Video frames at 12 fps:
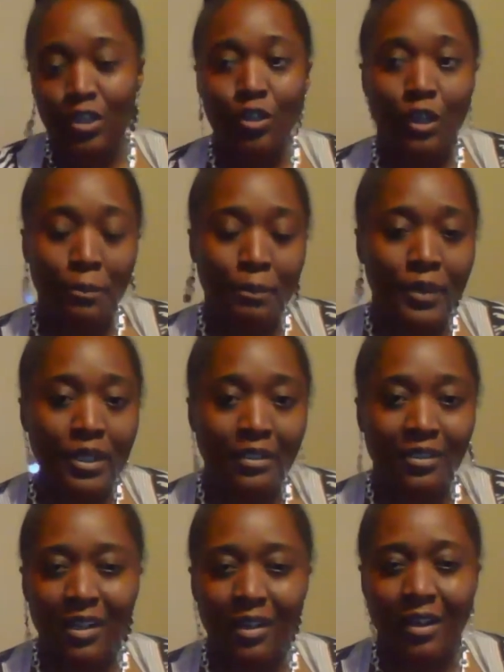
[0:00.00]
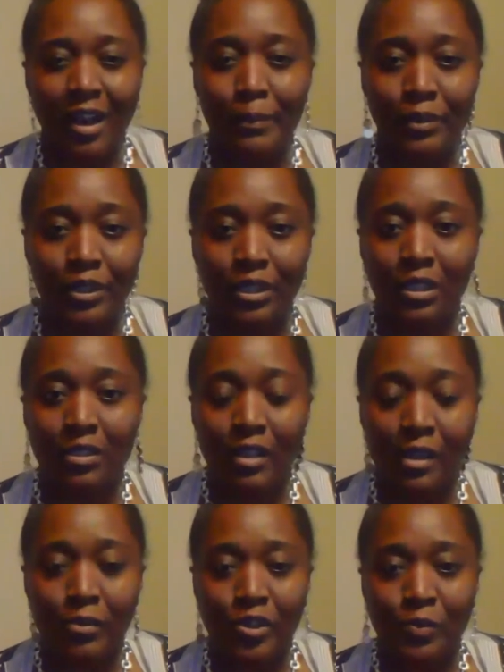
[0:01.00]
You can put a couple t-
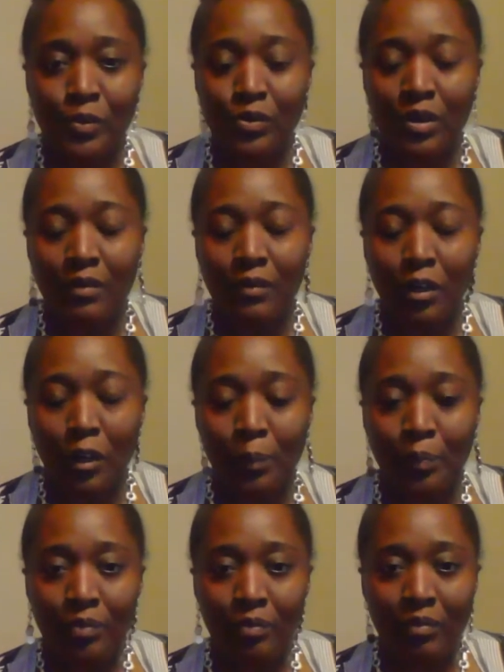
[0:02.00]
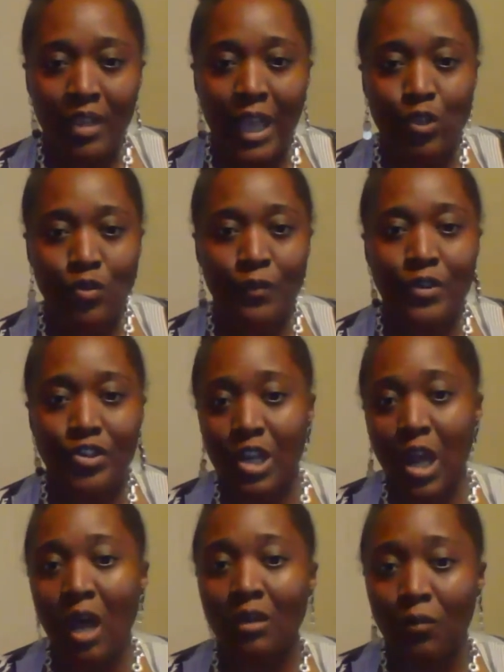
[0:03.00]
tablespoon of um extra
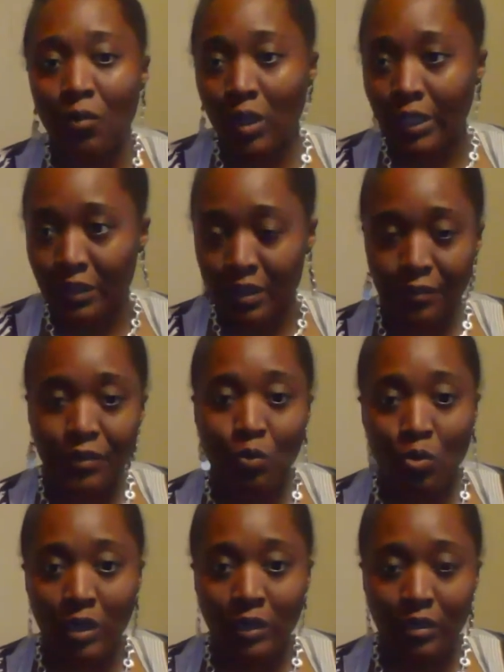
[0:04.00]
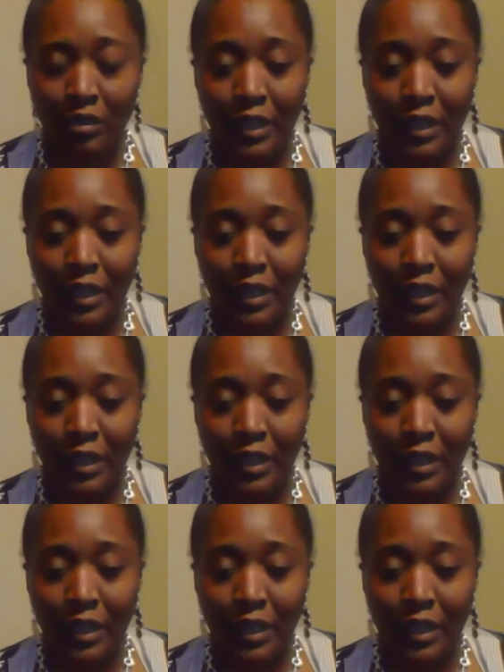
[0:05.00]
virgin olive oil in there if you want.